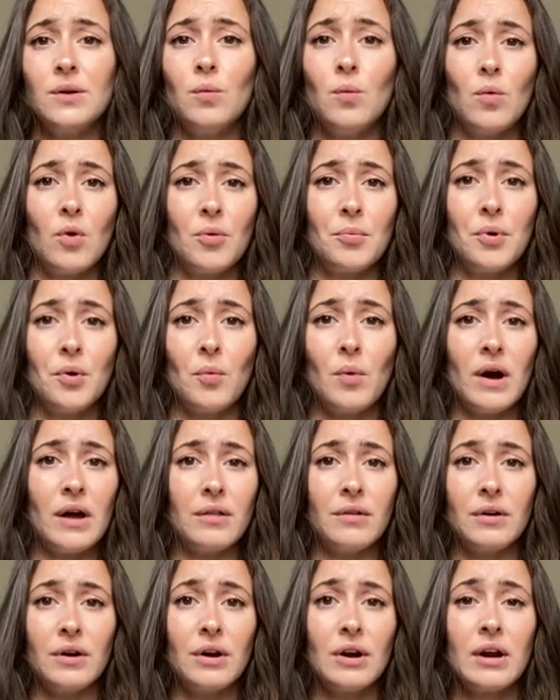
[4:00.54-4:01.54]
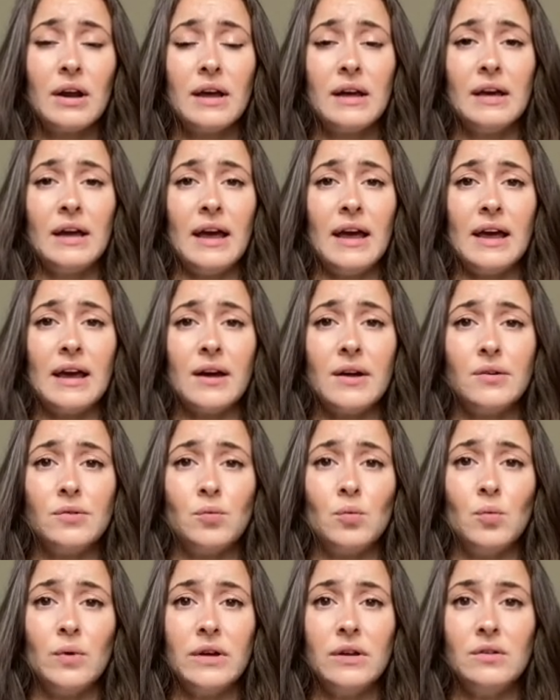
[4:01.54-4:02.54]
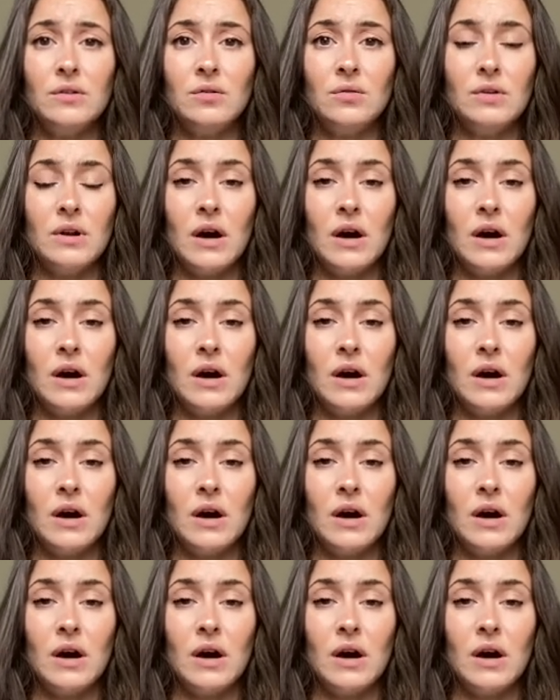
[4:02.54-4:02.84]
warmer weather, and we do